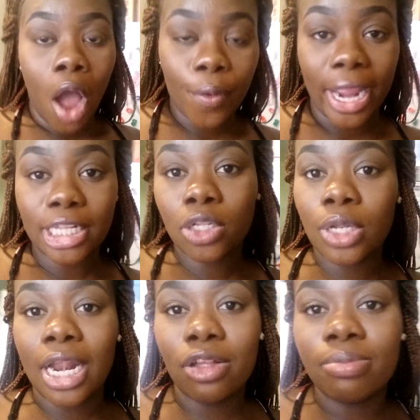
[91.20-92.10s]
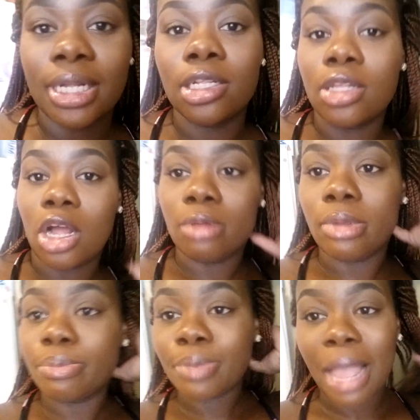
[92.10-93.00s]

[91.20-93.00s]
All right, so yeah, that was my sister calling me.